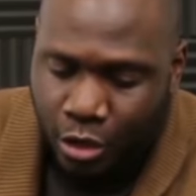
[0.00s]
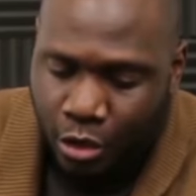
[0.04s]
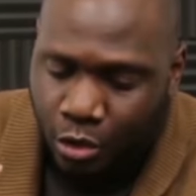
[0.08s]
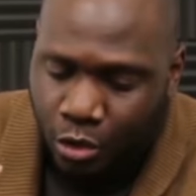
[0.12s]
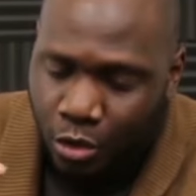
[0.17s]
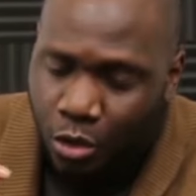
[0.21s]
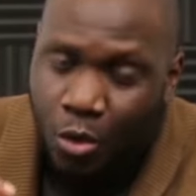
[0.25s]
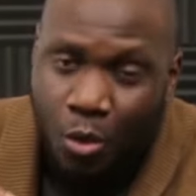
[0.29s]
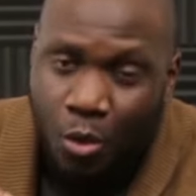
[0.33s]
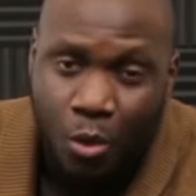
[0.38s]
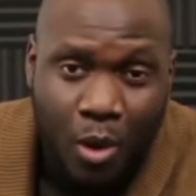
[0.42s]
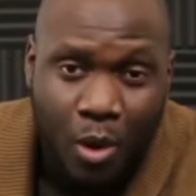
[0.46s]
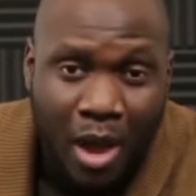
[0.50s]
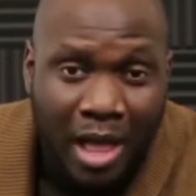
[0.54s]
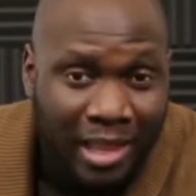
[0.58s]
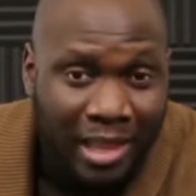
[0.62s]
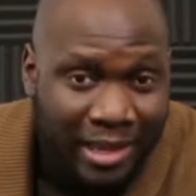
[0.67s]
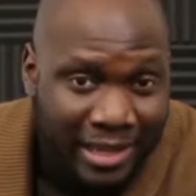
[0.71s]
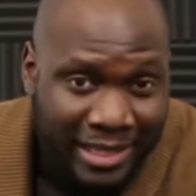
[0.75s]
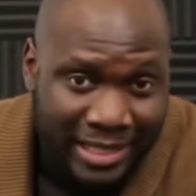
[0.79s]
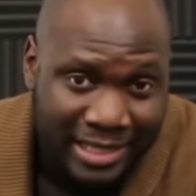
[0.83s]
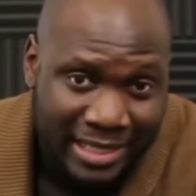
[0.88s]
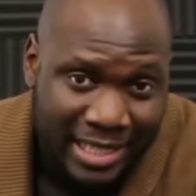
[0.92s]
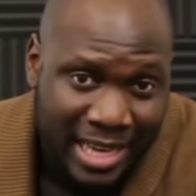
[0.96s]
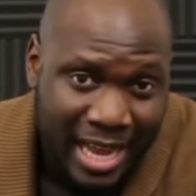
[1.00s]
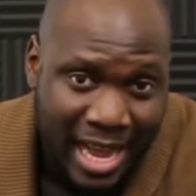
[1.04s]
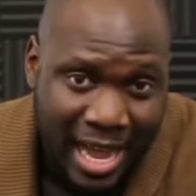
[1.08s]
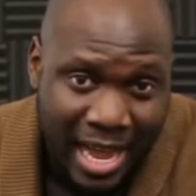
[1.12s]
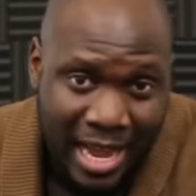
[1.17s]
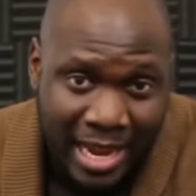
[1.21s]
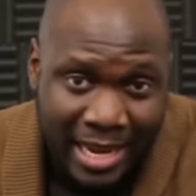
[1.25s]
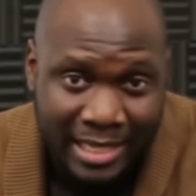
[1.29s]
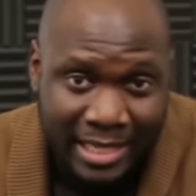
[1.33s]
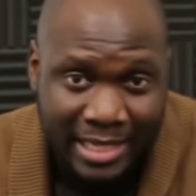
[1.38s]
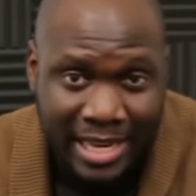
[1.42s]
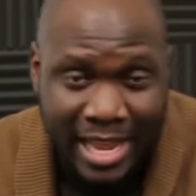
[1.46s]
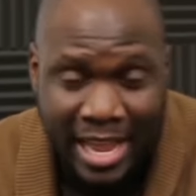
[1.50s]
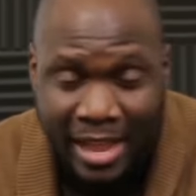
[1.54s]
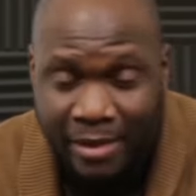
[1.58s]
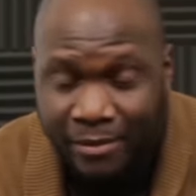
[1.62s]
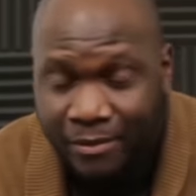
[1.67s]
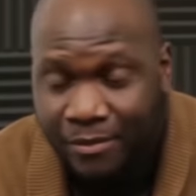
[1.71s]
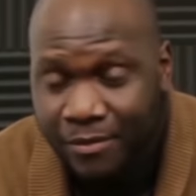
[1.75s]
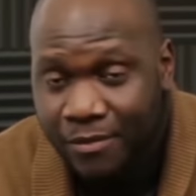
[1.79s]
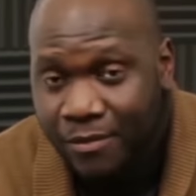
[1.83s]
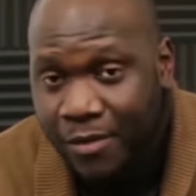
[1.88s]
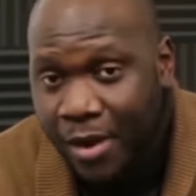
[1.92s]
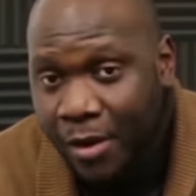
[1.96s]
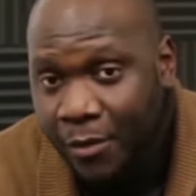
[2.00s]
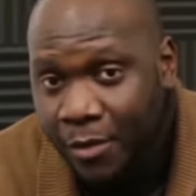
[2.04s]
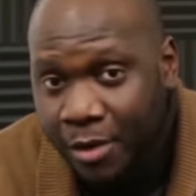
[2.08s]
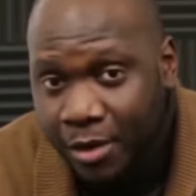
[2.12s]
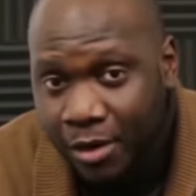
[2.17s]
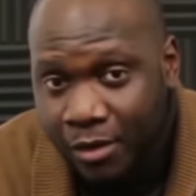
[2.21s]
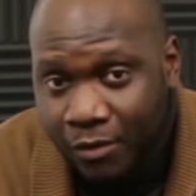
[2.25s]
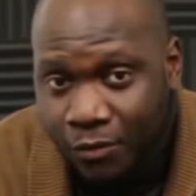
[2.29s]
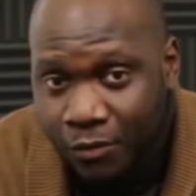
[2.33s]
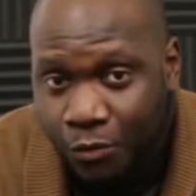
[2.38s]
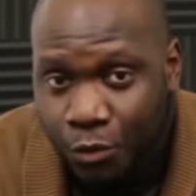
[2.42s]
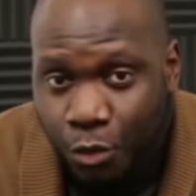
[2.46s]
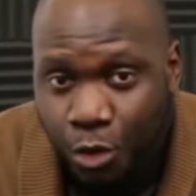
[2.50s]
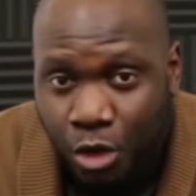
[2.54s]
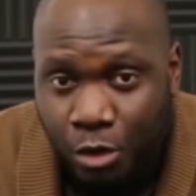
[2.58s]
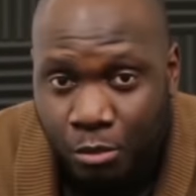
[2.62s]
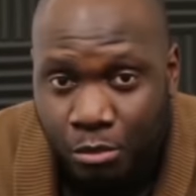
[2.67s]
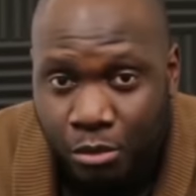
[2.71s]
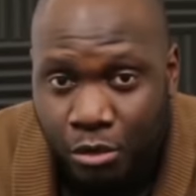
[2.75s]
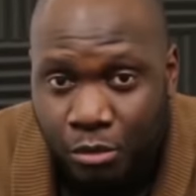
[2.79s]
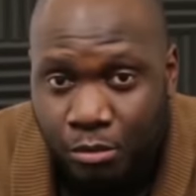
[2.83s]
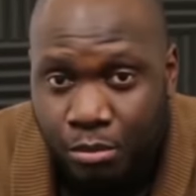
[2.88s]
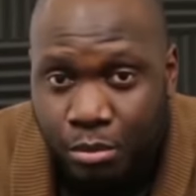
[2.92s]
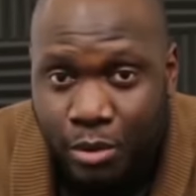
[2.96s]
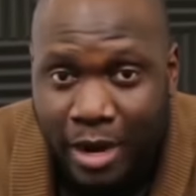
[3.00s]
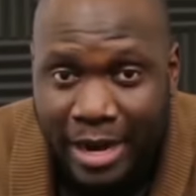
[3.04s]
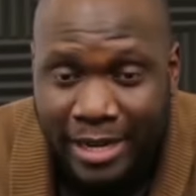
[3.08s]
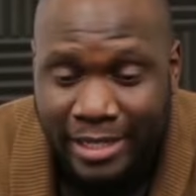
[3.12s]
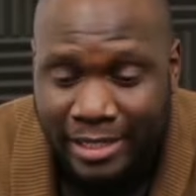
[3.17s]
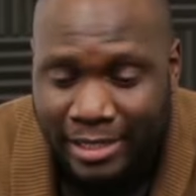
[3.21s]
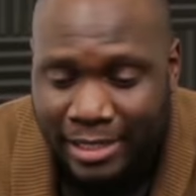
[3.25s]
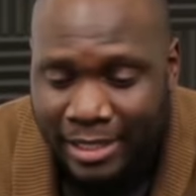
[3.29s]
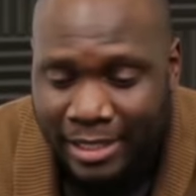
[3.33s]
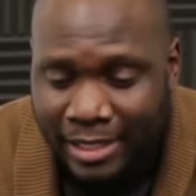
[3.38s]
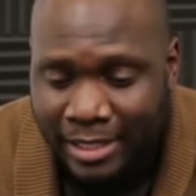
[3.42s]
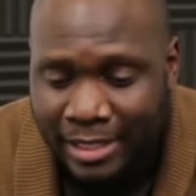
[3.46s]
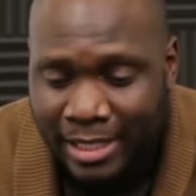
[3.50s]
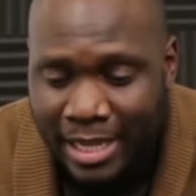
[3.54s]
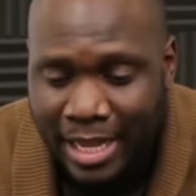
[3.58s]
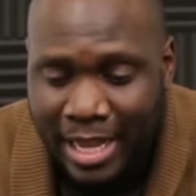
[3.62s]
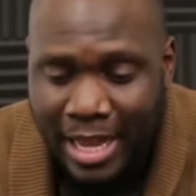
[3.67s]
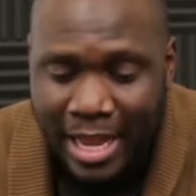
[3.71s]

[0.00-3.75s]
quality ties at very affordable prices.